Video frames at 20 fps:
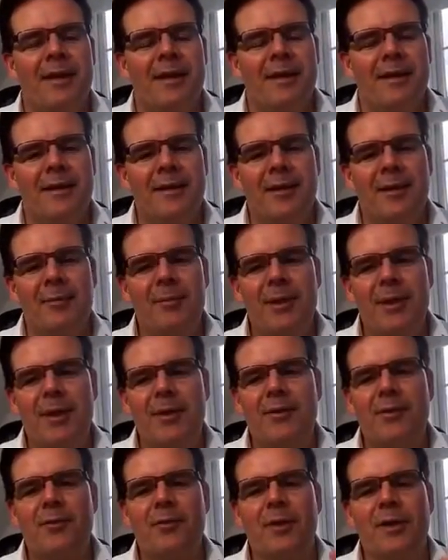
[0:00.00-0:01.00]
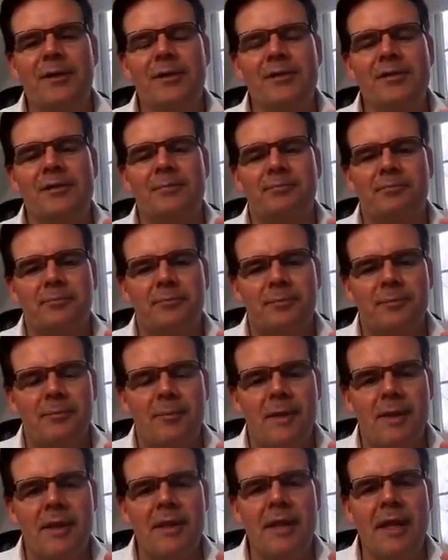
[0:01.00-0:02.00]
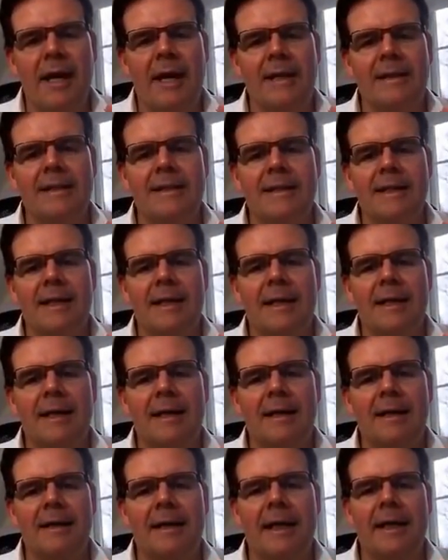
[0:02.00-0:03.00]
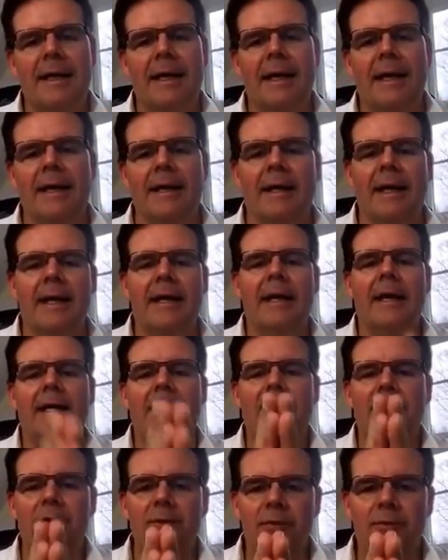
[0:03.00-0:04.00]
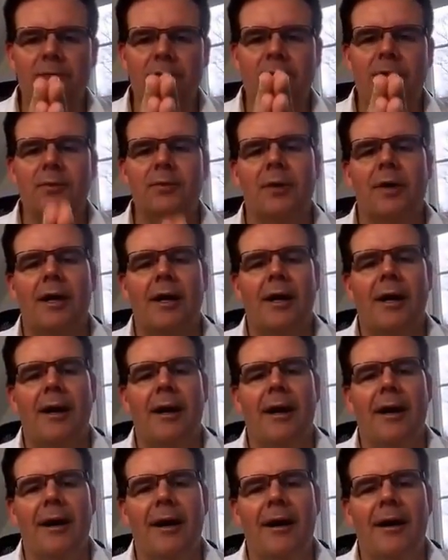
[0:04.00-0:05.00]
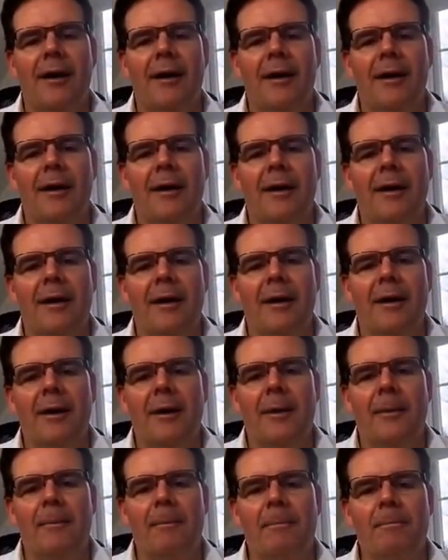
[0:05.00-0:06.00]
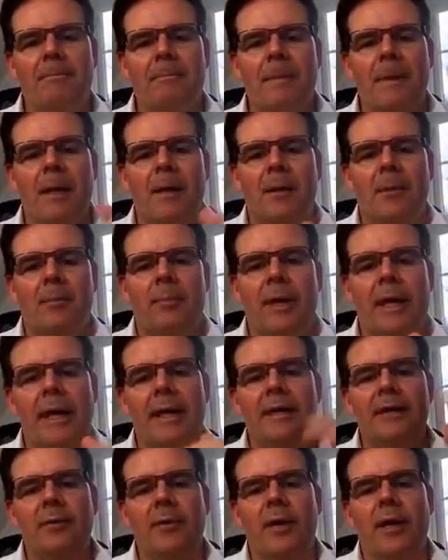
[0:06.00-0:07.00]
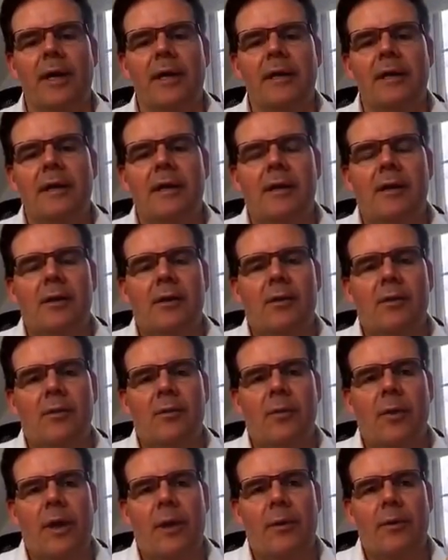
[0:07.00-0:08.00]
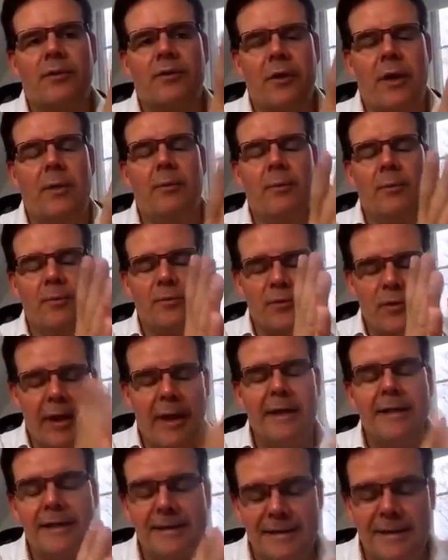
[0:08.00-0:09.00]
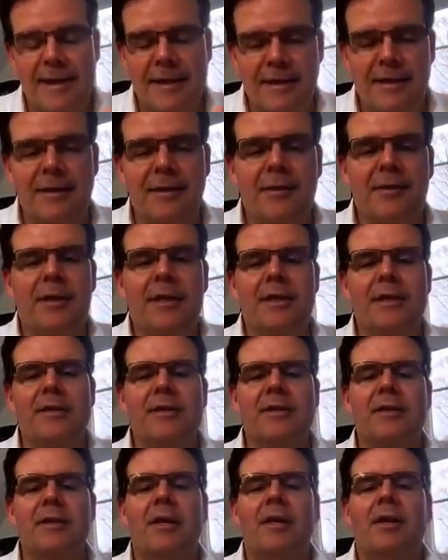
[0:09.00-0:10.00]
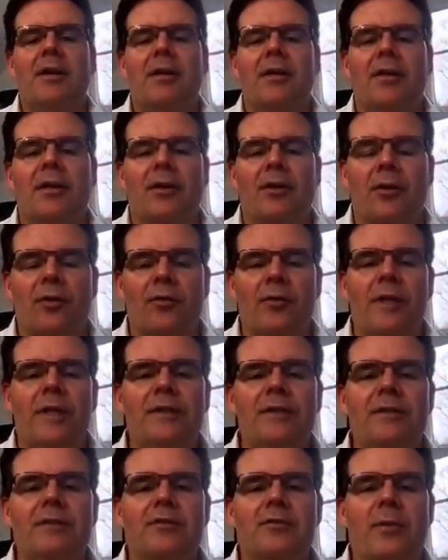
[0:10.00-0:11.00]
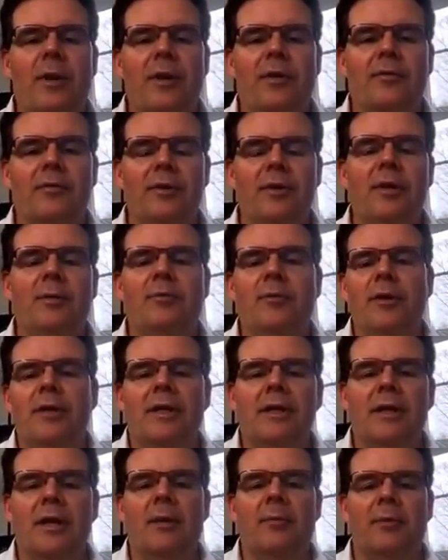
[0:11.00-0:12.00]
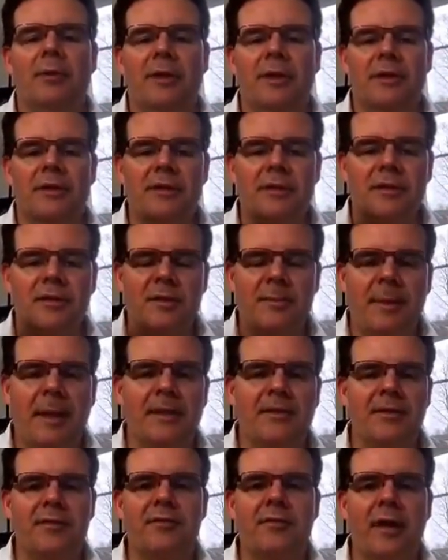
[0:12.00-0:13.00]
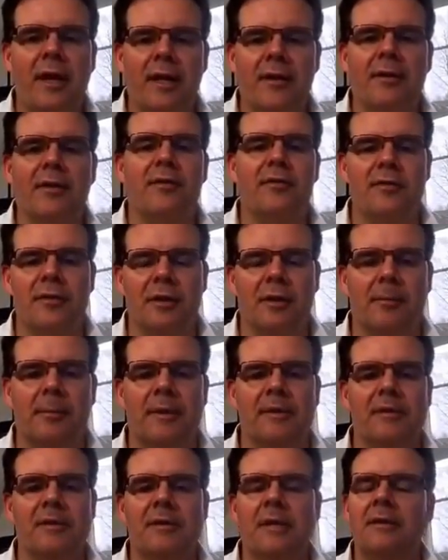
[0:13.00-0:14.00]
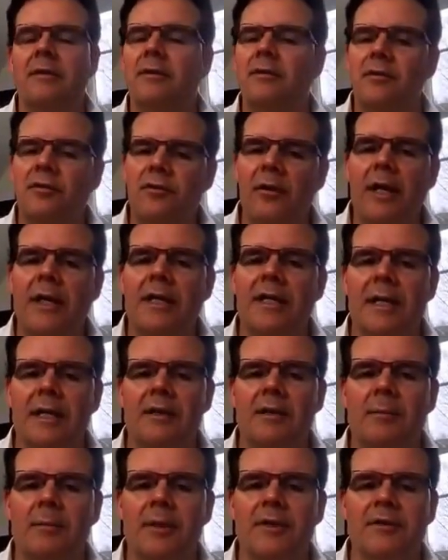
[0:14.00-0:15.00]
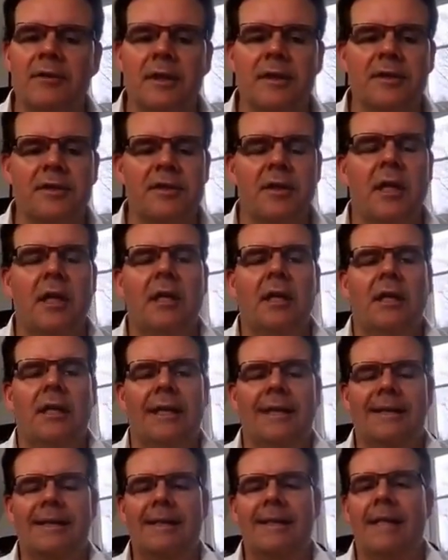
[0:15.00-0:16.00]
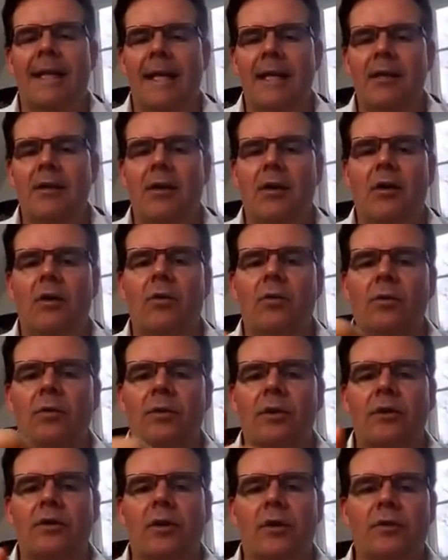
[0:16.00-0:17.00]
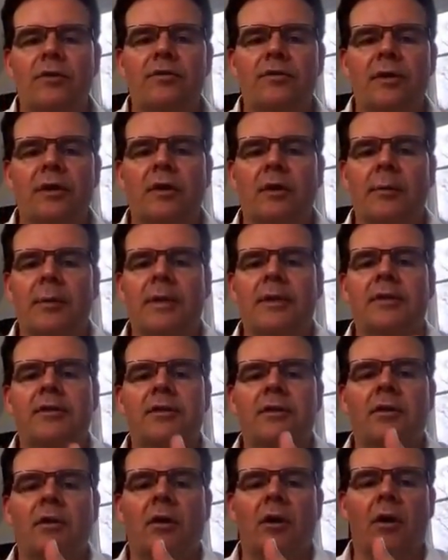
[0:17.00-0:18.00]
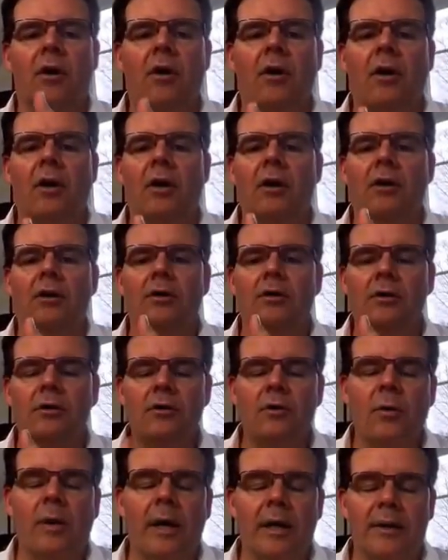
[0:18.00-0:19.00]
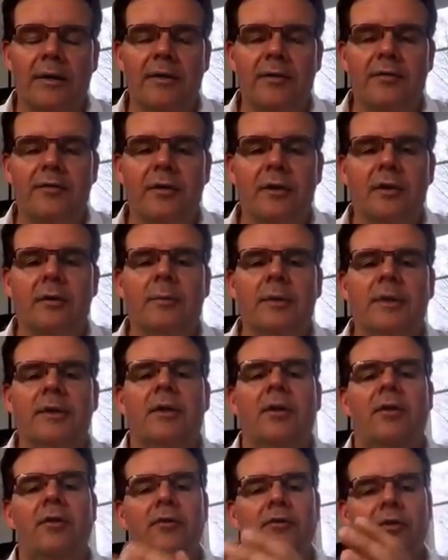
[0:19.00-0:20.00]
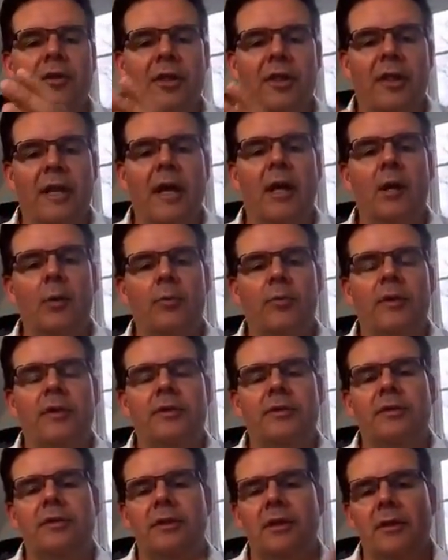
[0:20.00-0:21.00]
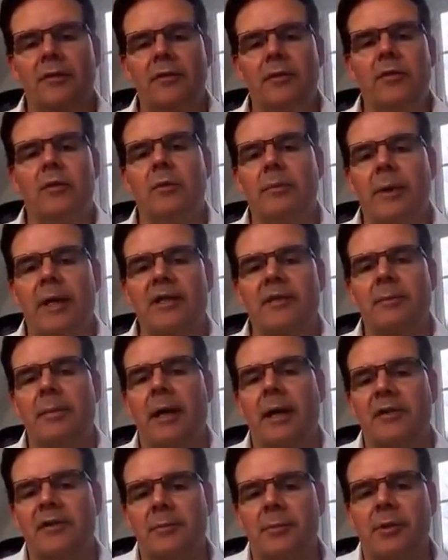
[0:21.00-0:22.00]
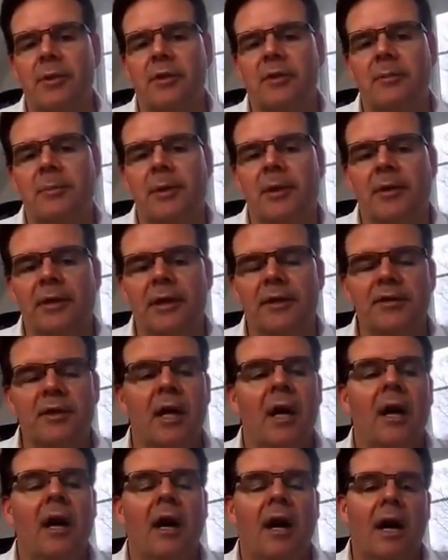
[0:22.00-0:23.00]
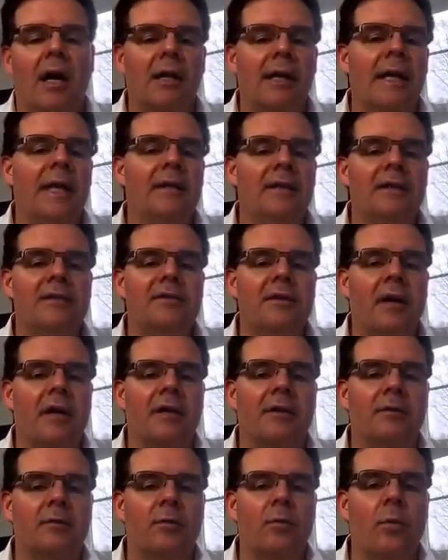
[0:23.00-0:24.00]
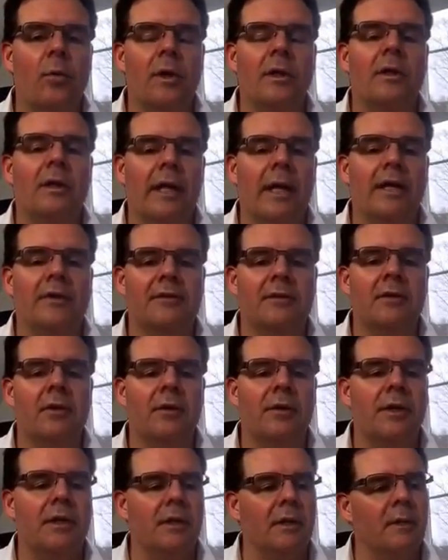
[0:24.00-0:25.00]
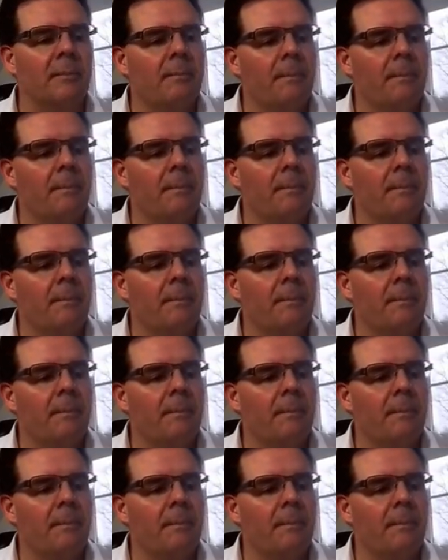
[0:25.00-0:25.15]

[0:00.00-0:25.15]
There'll be other ones that, hey to you too. But anyway, what we're trying to say here is there are reasons why 3D printing companies specify their filaments. It's not that you're trying to get the business, it's that they know that those filaments are good quality filament for their printer to give you the best possible experience. I'll end this on one last note here.